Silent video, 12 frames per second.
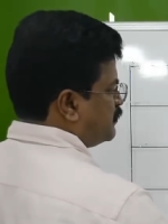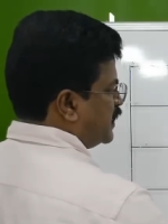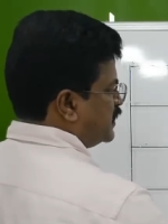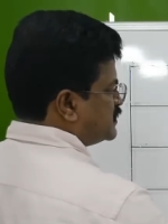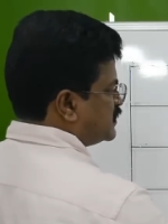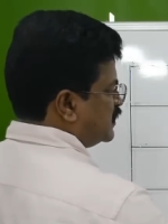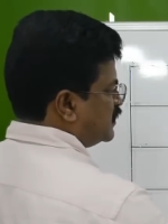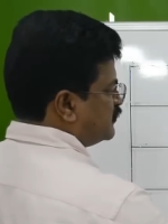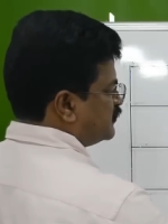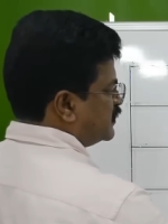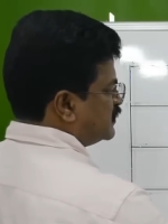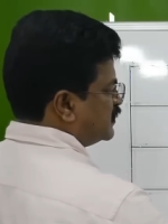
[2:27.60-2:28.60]
by
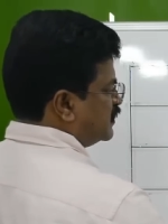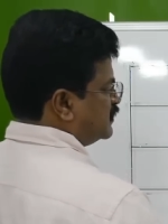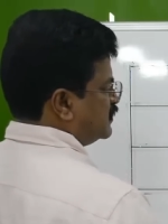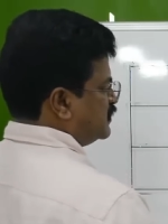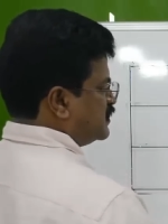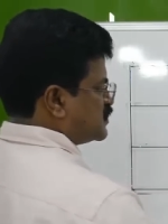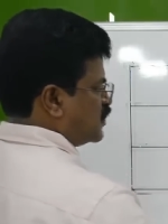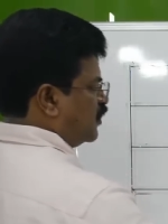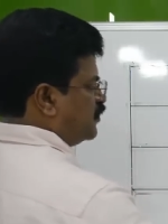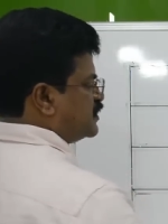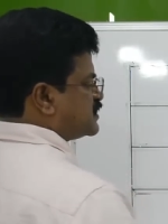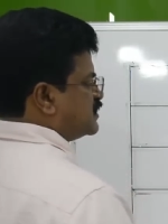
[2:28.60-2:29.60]
itself, the third Tithi, is
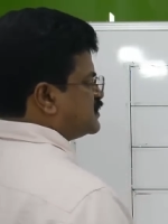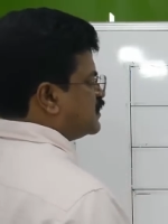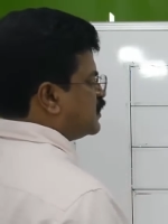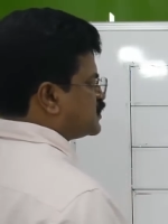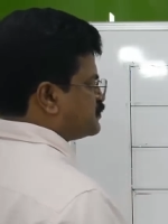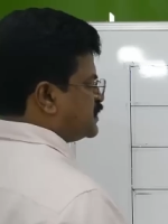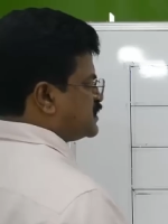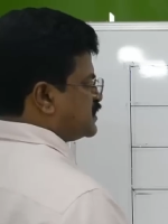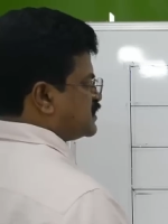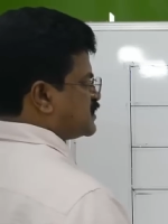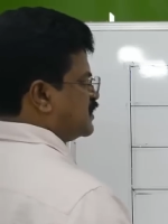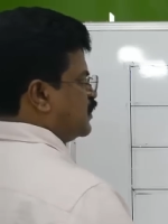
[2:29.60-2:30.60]
always considered
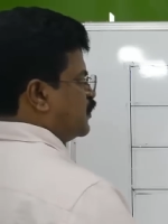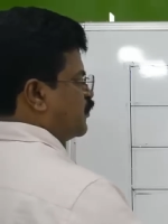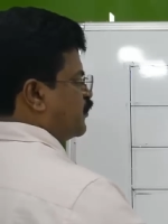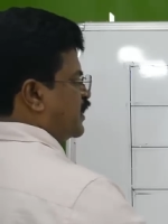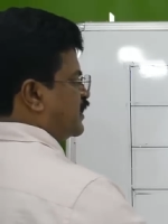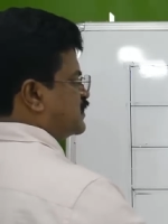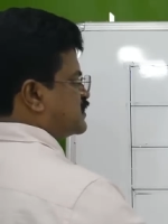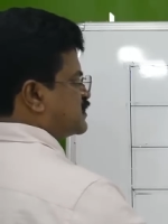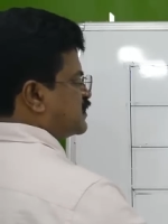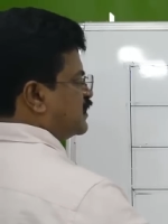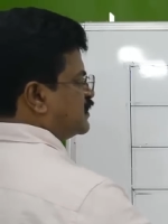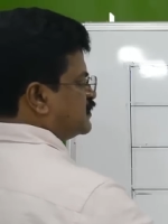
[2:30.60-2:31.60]
auspicious,
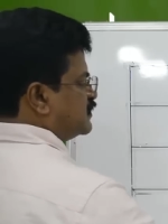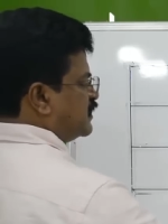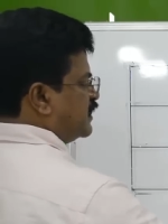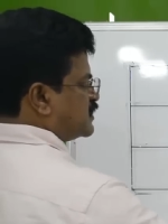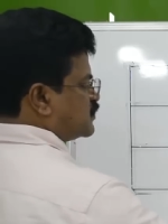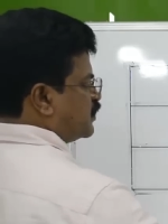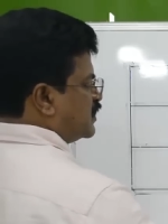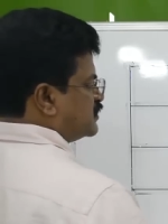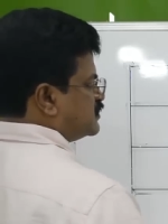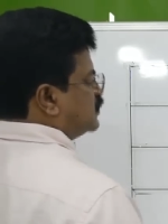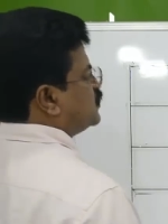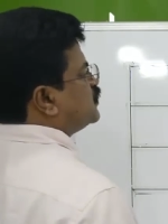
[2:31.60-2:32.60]
whereas uh, the next
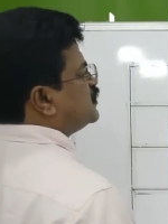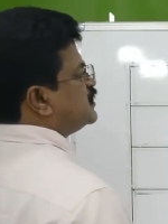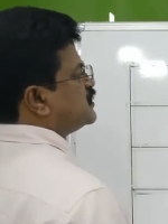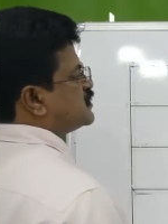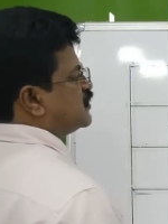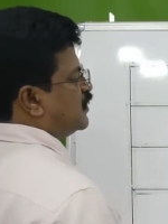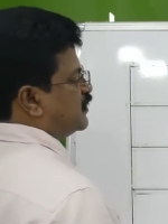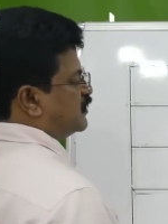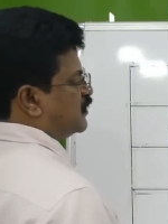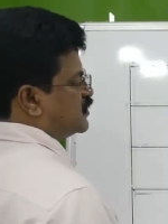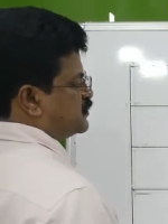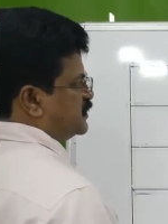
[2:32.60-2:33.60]
one, Chaturthi, is
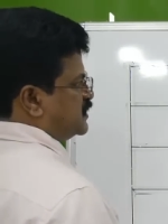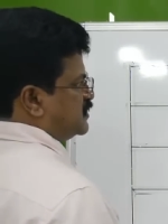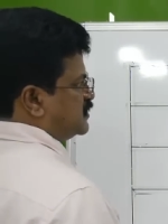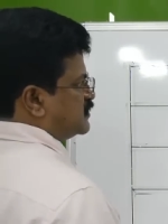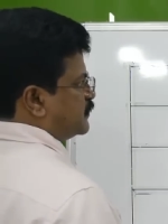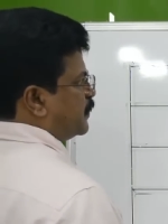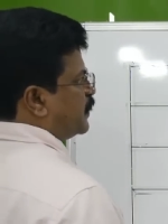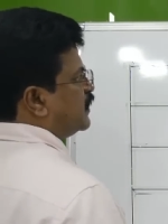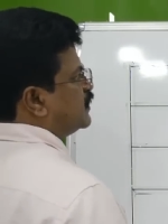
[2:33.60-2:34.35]
not auspicious.